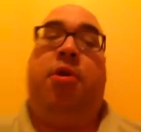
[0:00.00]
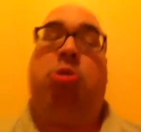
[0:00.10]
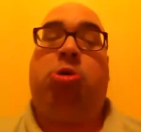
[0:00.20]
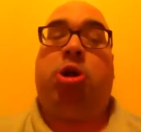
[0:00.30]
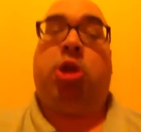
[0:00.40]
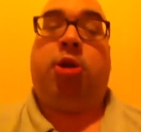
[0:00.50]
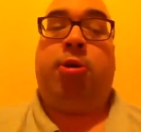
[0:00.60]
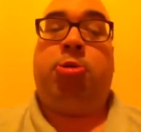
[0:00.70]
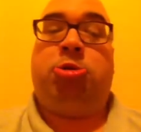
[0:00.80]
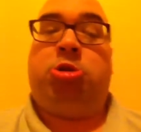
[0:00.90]
don't like
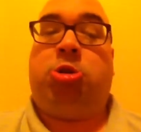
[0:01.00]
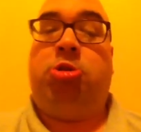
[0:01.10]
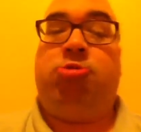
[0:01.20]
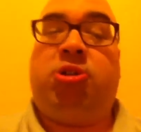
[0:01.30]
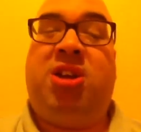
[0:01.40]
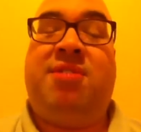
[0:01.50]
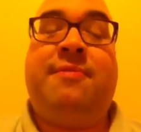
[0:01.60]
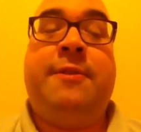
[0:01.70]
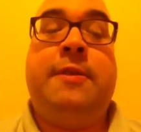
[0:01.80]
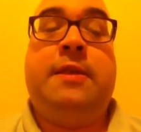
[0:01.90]
it or you don't enjoy it,
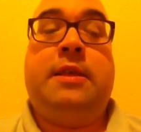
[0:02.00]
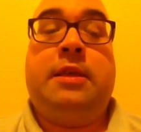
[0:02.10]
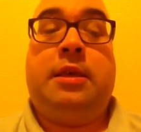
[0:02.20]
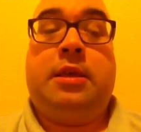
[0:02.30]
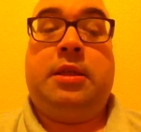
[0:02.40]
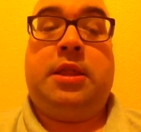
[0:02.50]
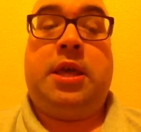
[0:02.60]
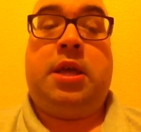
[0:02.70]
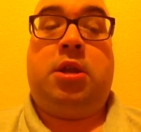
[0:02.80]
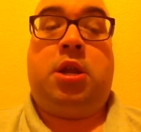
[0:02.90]

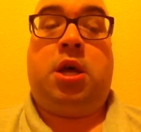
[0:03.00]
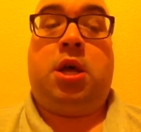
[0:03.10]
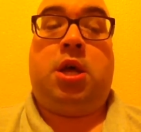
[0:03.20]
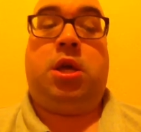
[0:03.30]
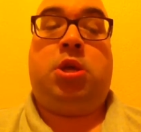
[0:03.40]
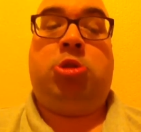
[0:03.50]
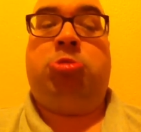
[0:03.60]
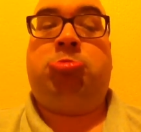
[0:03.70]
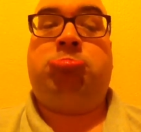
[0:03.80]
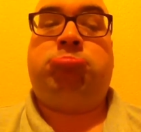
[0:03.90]
then
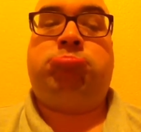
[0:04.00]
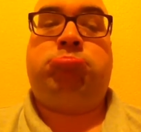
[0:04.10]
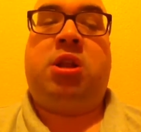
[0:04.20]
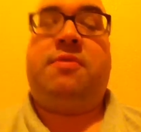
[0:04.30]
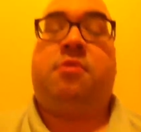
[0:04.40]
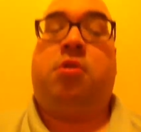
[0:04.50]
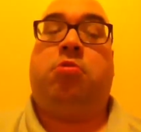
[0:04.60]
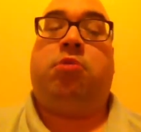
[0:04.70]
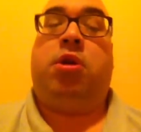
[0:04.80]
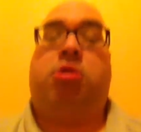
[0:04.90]
we'll have to agree to